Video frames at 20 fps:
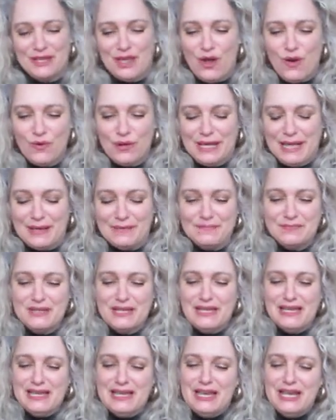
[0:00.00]
Okay,
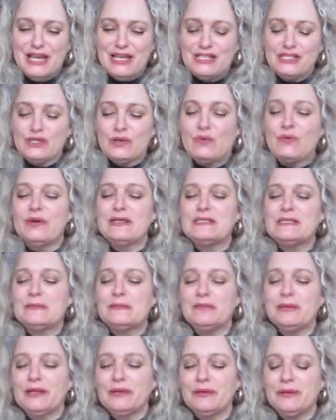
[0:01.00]
so what
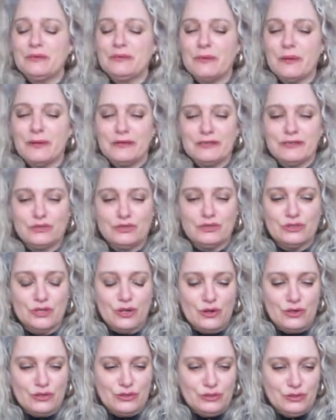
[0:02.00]
Spirit wanted to
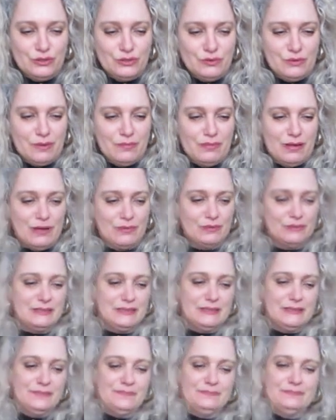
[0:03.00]
talk to you about?